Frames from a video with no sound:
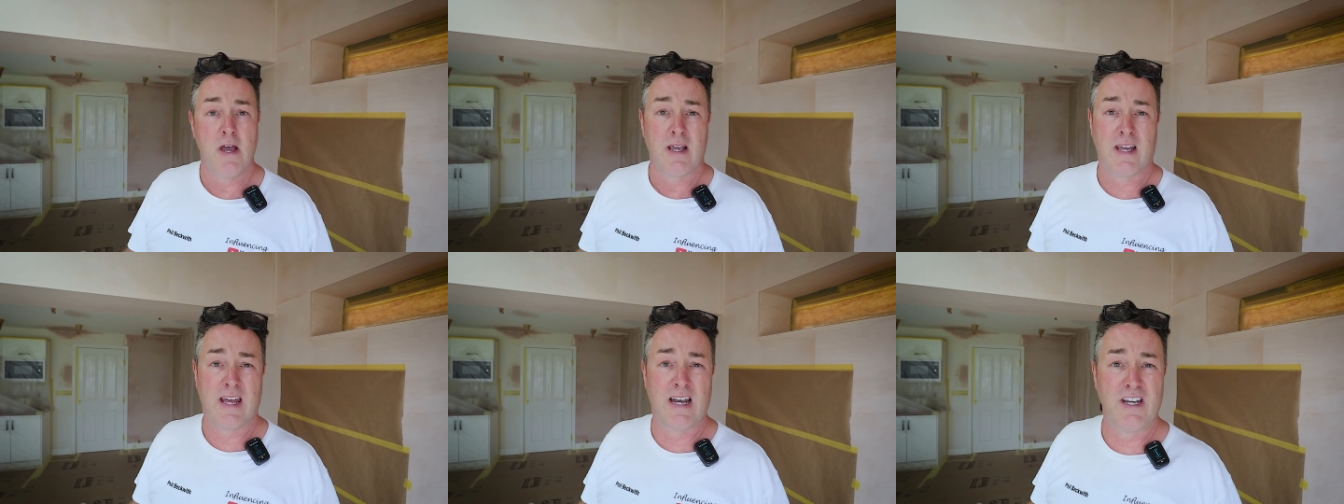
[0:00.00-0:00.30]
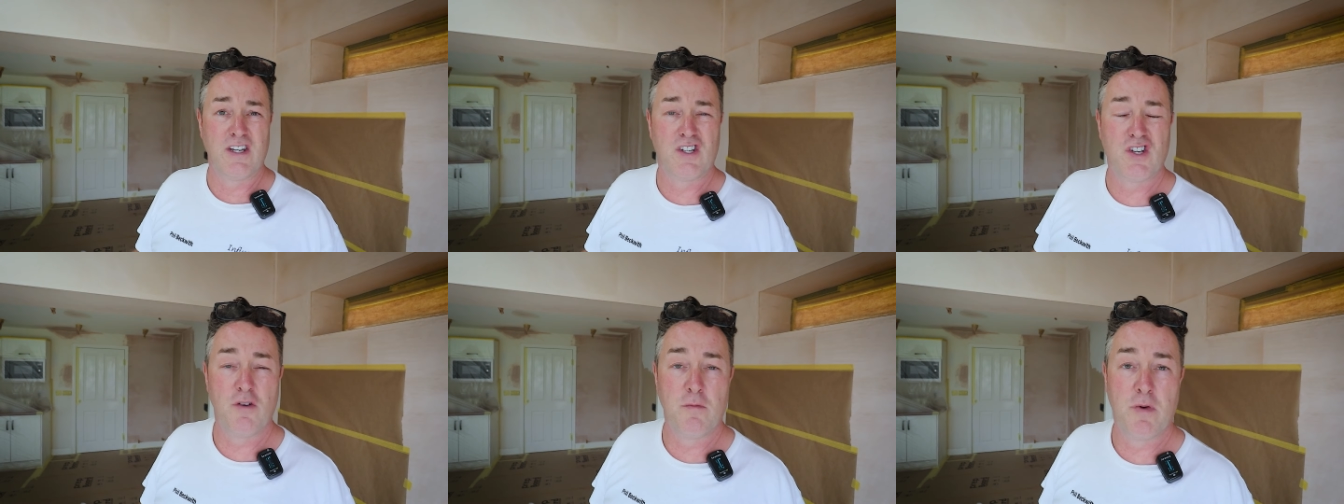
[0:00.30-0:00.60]

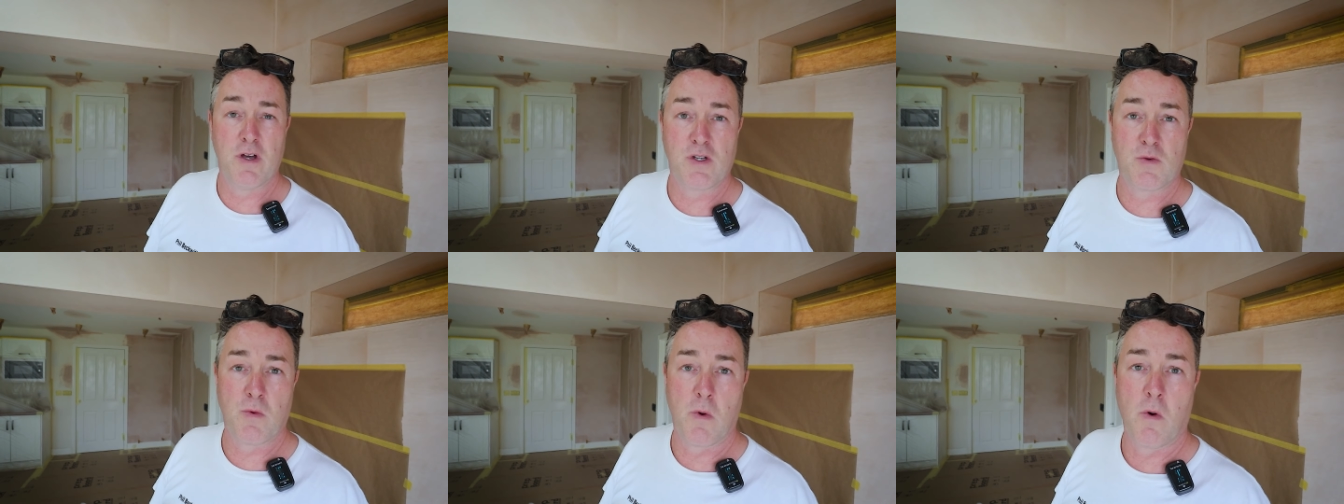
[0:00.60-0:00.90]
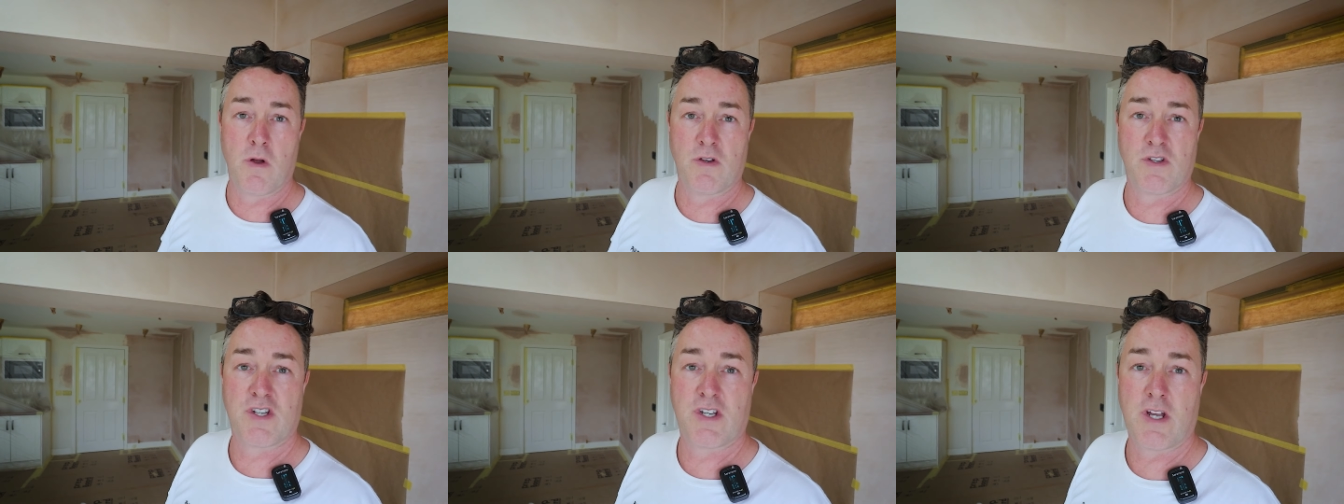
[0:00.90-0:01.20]
killing two birds with
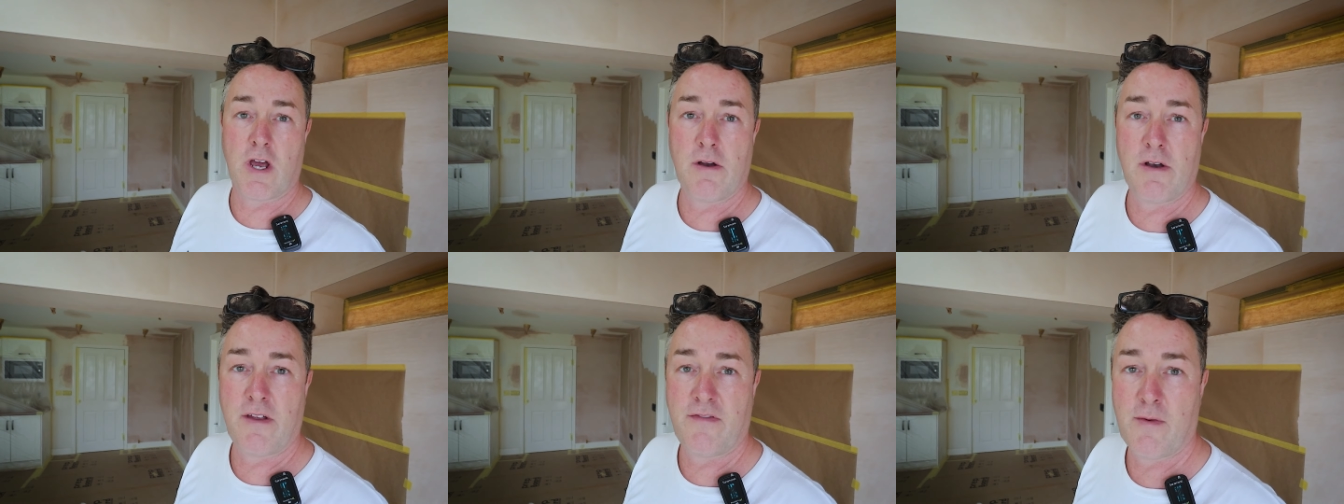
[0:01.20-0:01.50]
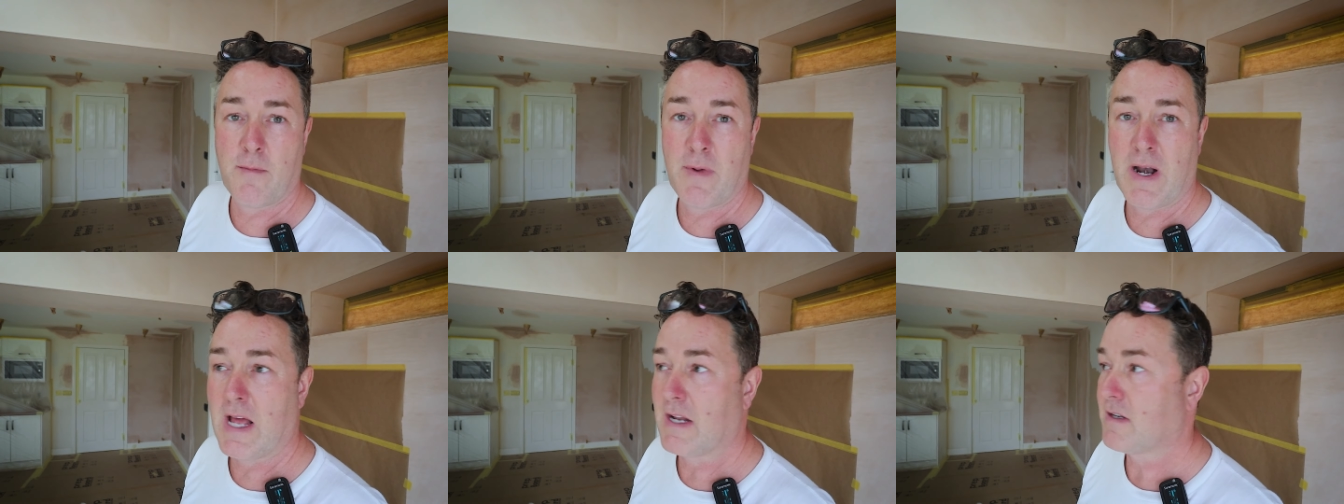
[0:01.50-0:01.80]
one stone,
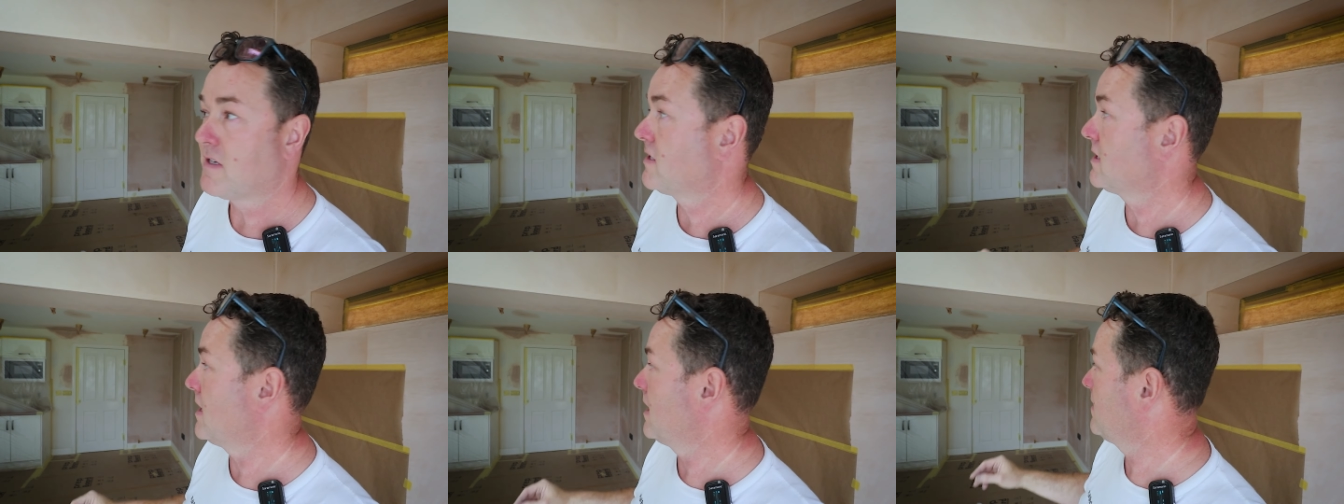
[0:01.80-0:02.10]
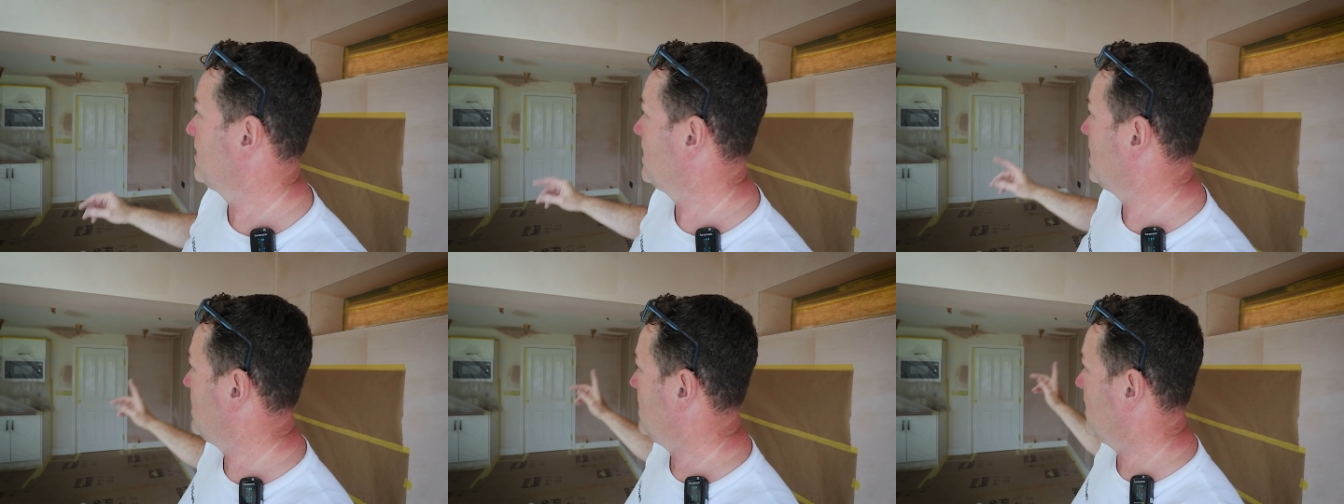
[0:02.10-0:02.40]
if I'm allowed to
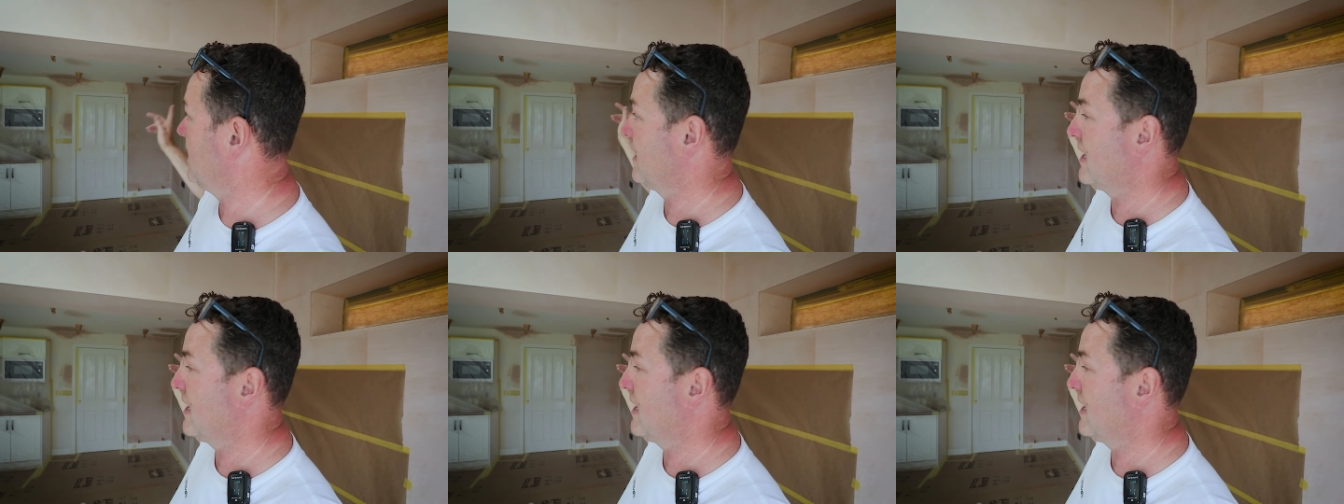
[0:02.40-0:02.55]
say that,